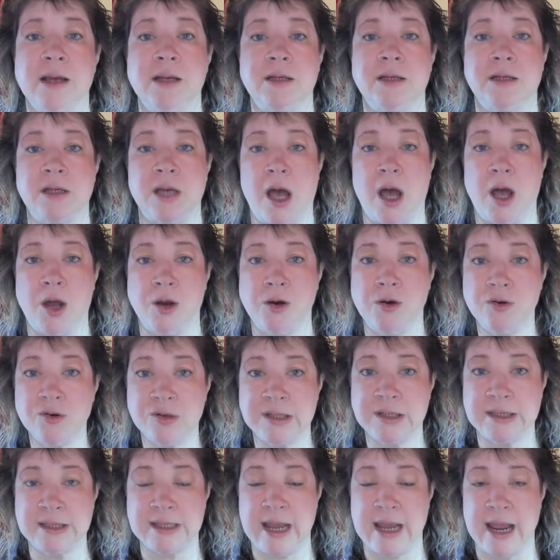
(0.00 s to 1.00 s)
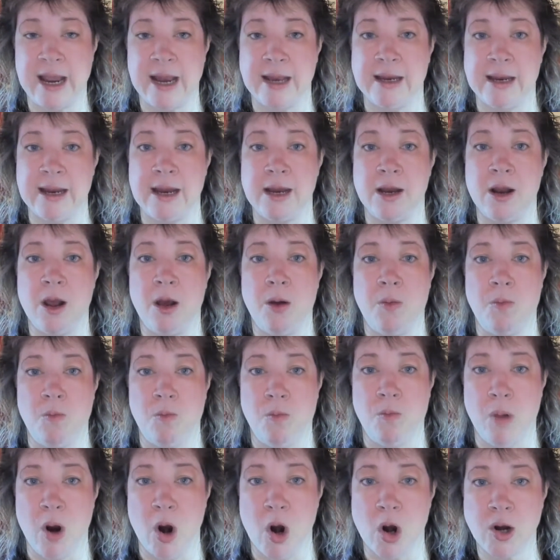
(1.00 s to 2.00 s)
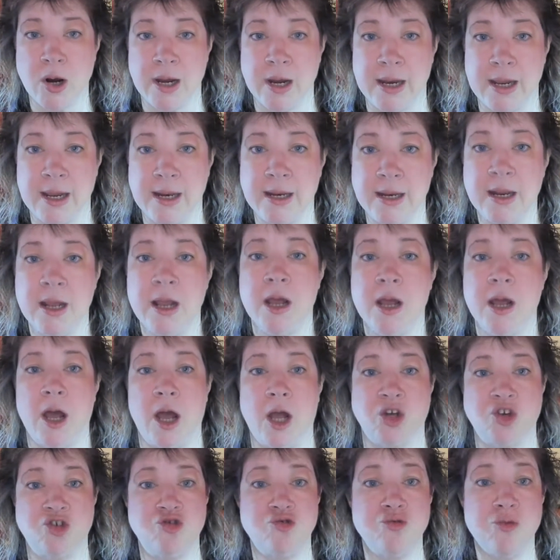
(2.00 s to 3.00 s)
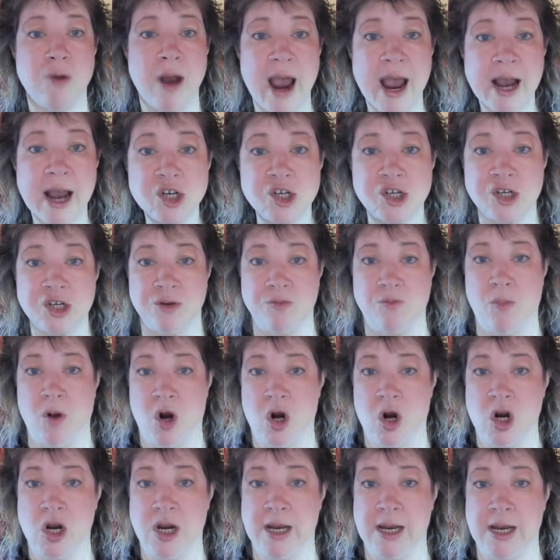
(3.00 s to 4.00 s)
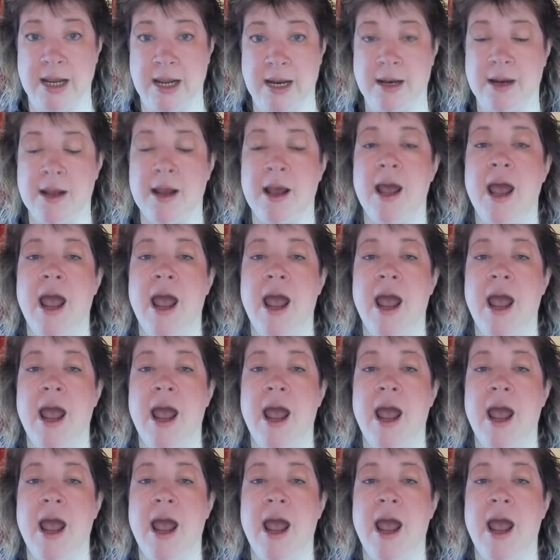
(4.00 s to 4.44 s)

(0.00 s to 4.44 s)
to understanding marketing, attraction marketing,